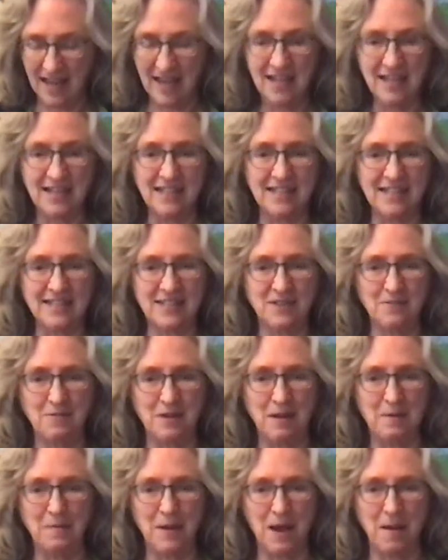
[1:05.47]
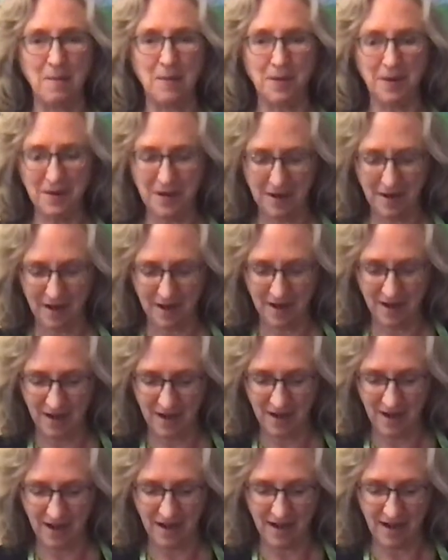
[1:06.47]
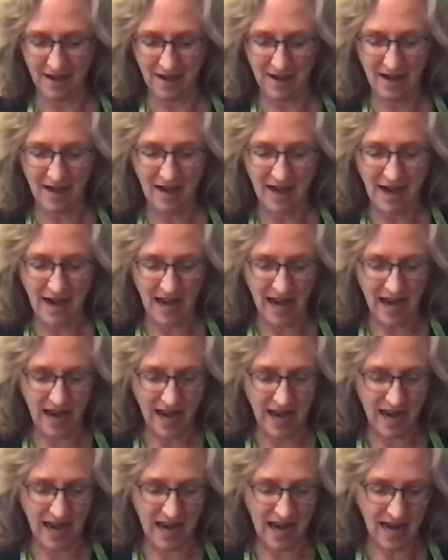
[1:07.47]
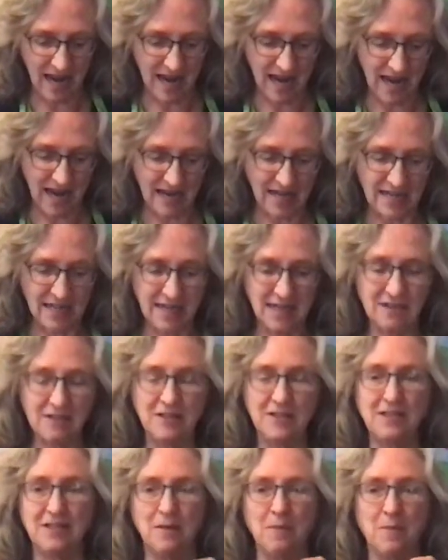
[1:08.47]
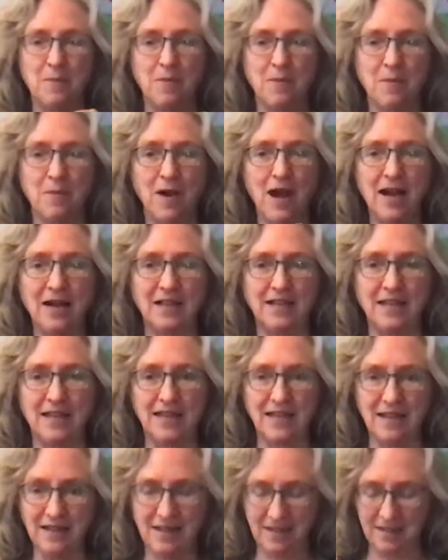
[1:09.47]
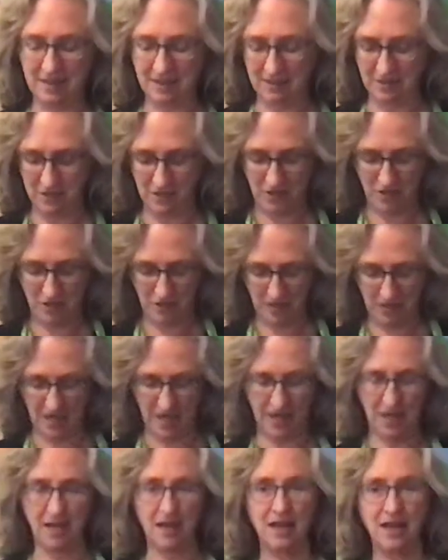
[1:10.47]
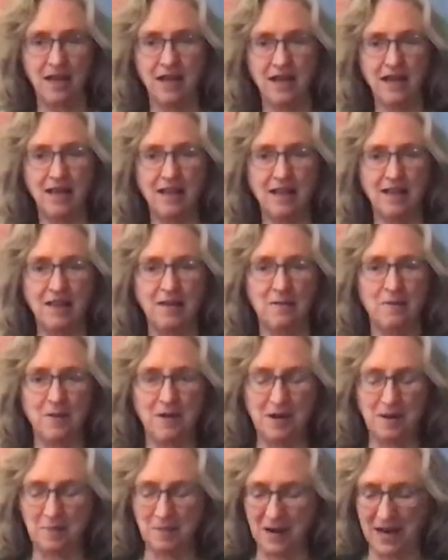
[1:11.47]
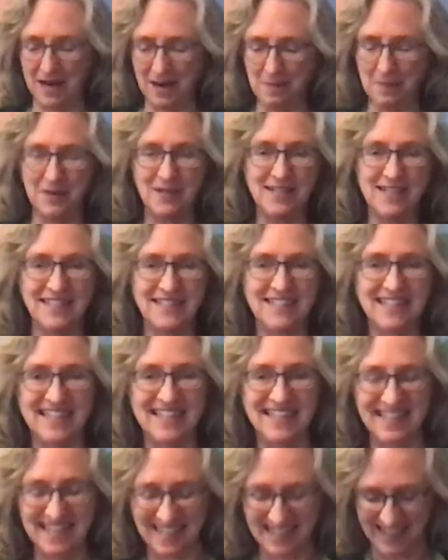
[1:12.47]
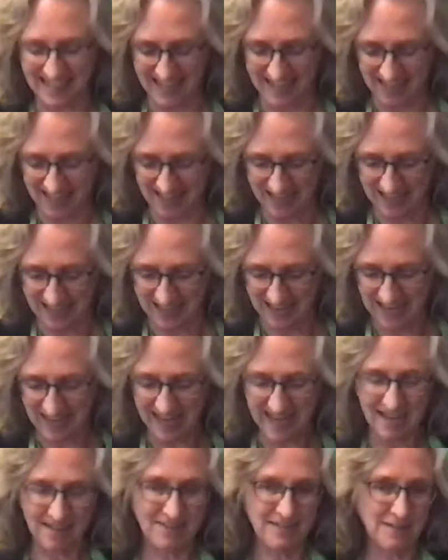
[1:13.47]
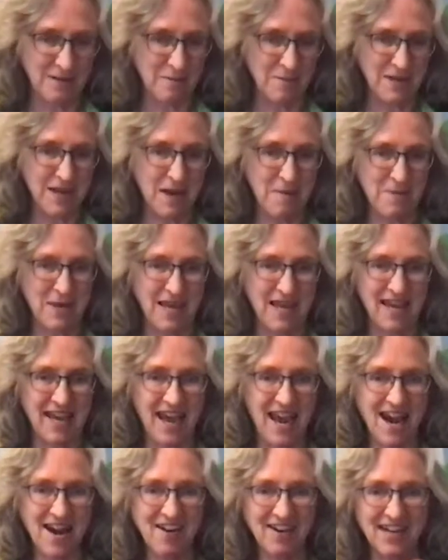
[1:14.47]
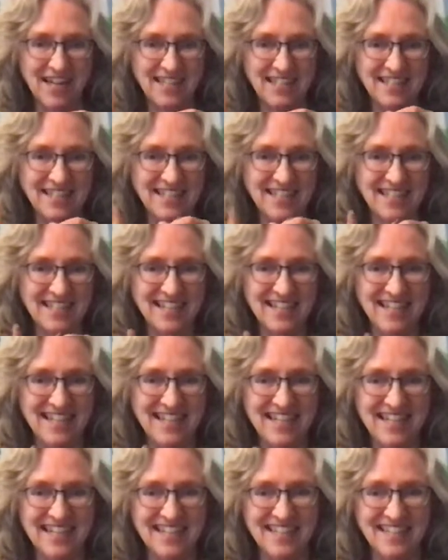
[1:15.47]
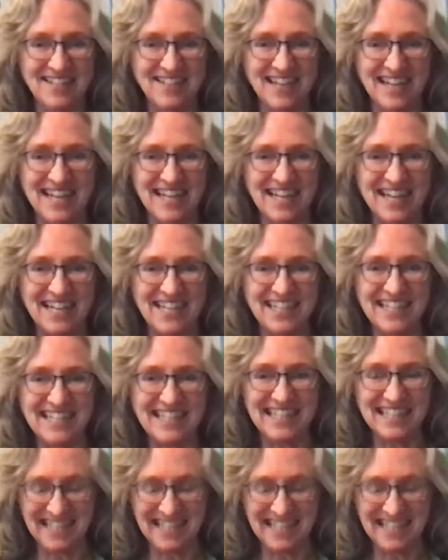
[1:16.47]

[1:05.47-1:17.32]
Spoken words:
This is a red pepper. And here's some broccoli. Looks just like the one on my apron, doesn't it? Here's some yummy carrots. Do you like carrots?